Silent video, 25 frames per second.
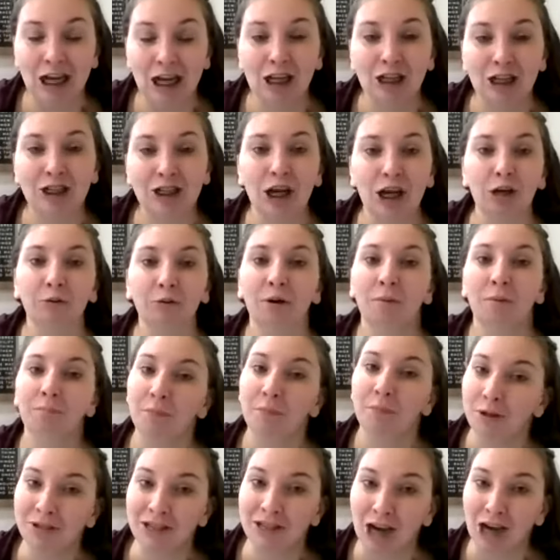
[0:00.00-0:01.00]
So
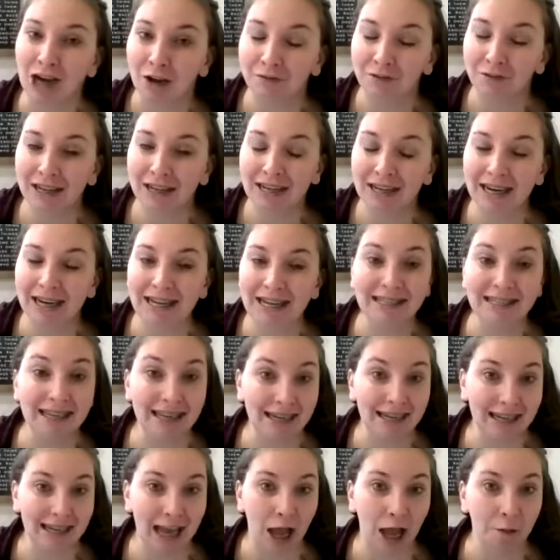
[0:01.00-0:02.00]
most often it's
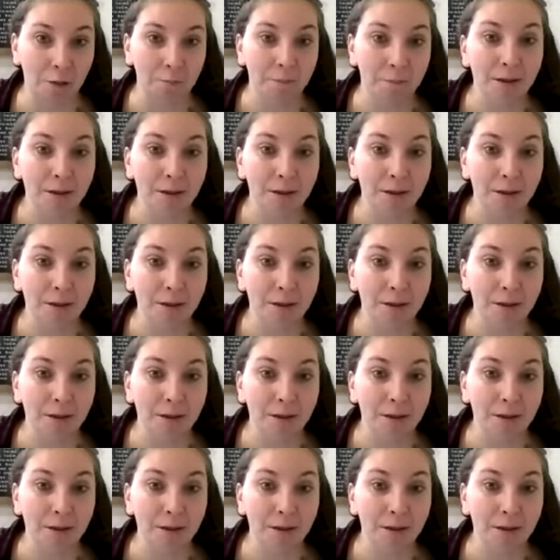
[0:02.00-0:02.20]
income.